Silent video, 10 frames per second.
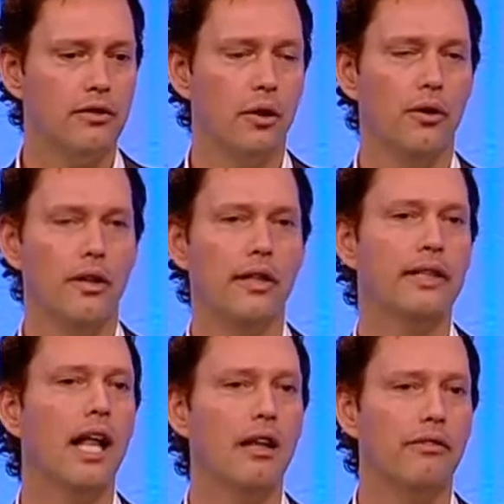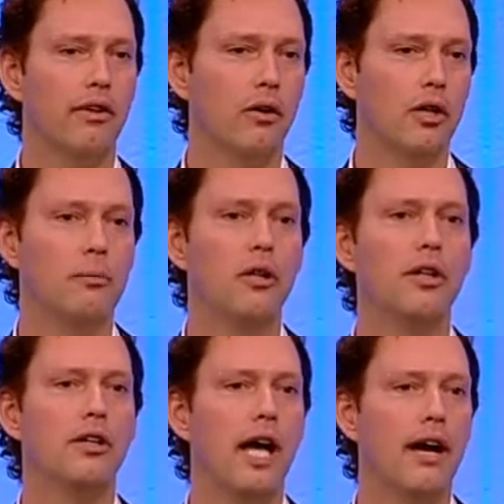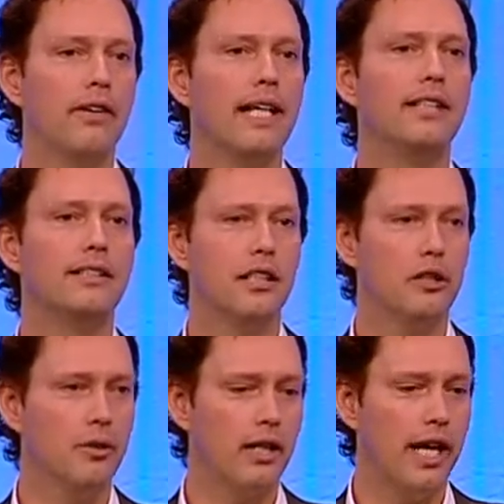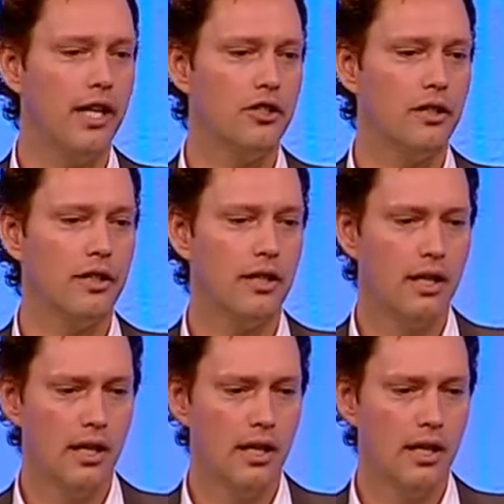So the telephone, the ability to have instant communication,